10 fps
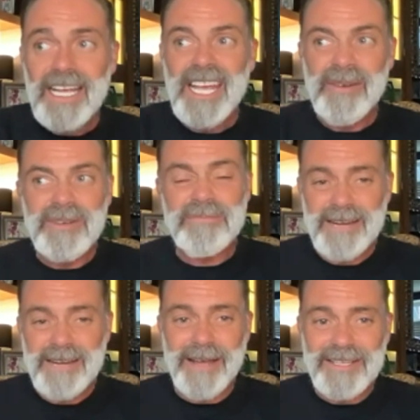it would have
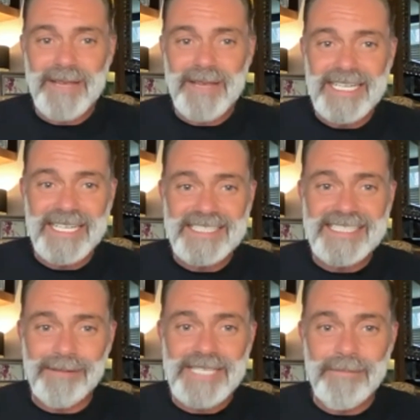been about the beginning of
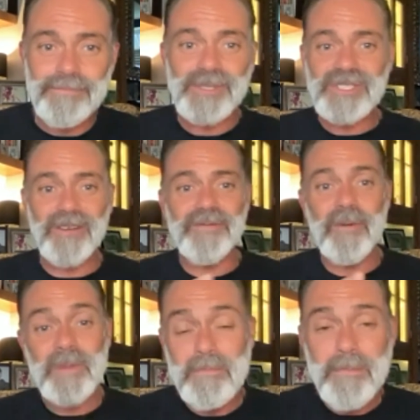September. So
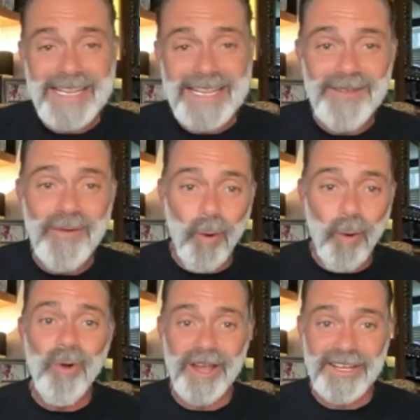from the middle of
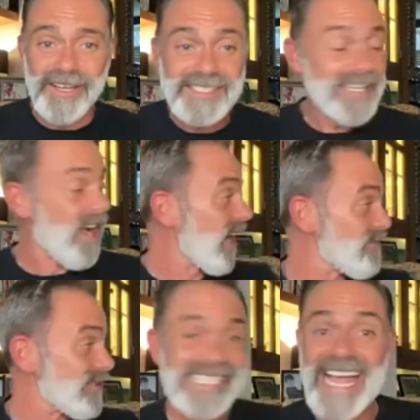August, I
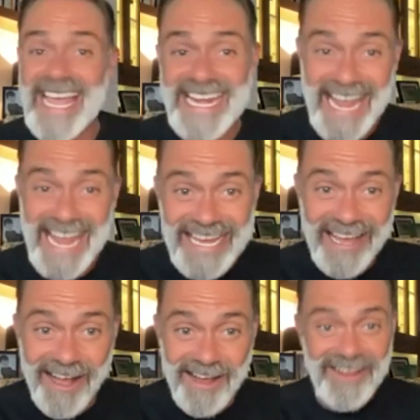was sat in
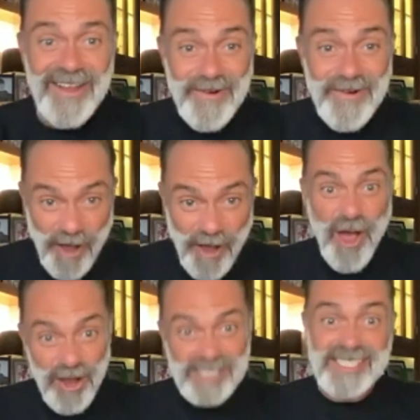here
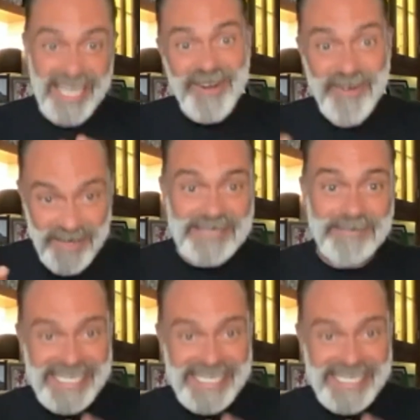rehearsing Christmas